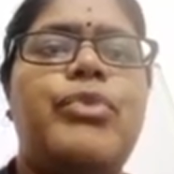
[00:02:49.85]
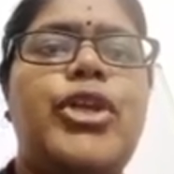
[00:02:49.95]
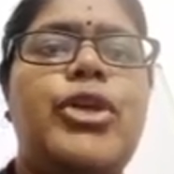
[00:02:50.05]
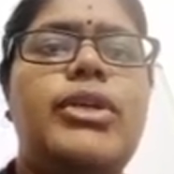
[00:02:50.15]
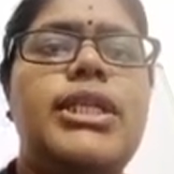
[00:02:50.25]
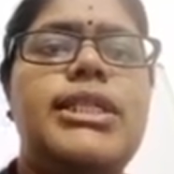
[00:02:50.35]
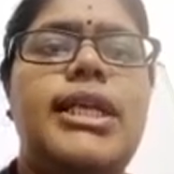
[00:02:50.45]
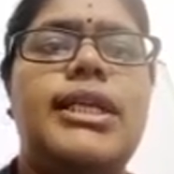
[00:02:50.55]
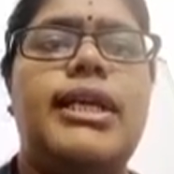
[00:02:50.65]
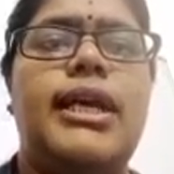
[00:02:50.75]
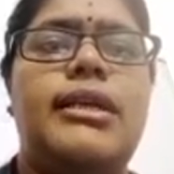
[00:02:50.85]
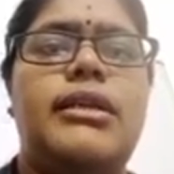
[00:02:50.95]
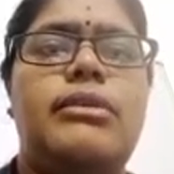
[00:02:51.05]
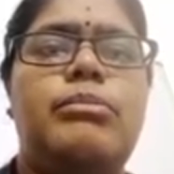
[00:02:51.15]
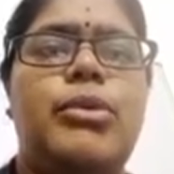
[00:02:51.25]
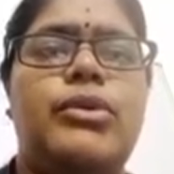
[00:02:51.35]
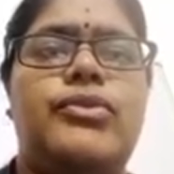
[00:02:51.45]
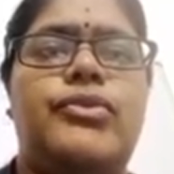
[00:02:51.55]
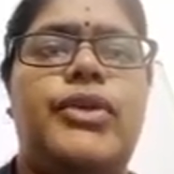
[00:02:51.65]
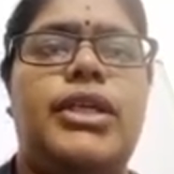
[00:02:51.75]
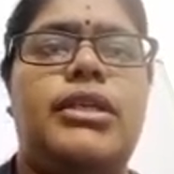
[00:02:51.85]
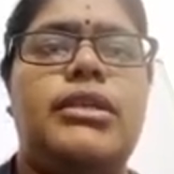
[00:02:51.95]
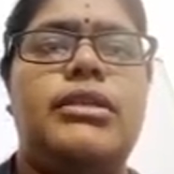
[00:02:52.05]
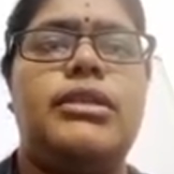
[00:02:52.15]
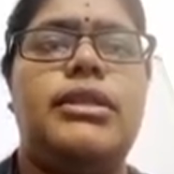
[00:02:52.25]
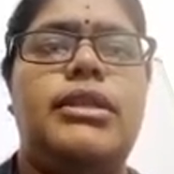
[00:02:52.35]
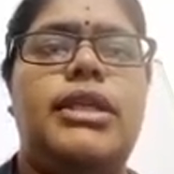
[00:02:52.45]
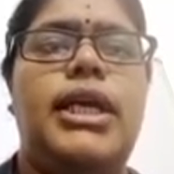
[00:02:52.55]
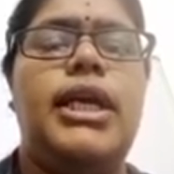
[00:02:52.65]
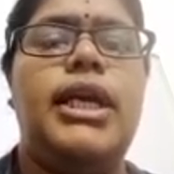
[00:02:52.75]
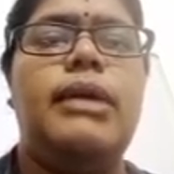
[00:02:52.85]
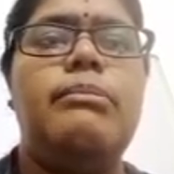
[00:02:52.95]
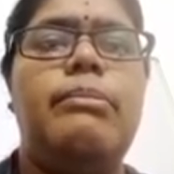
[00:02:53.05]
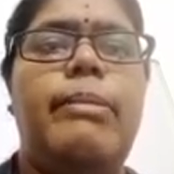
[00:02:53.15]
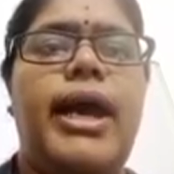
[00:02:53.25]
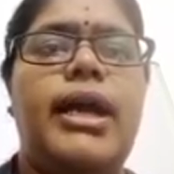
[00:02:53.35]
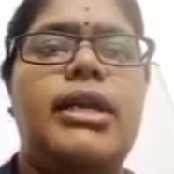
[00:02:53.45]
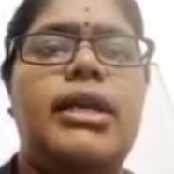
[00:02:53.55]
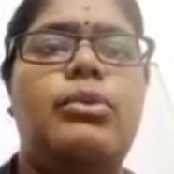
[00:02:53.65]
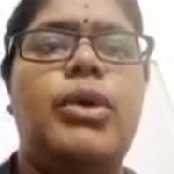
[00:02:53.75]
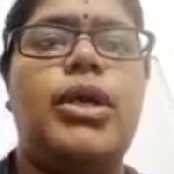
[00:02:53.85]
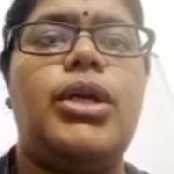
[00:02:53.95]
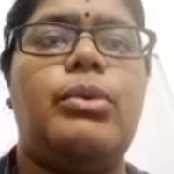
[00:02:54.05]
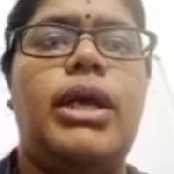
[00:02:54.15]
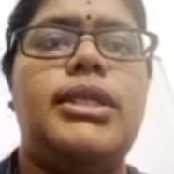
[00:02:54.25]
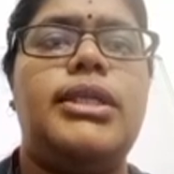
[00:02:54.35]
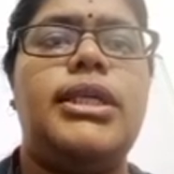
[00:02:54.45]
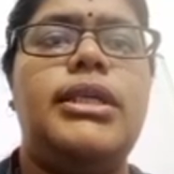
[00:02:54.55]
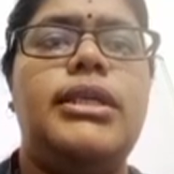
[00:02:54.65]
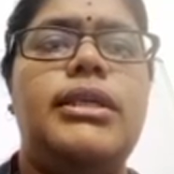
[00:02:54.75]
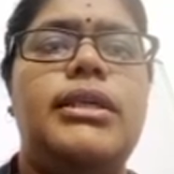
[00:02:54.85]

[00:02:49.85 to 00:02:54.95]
Nutrients like nitrogen and phosphate, they impact the water quality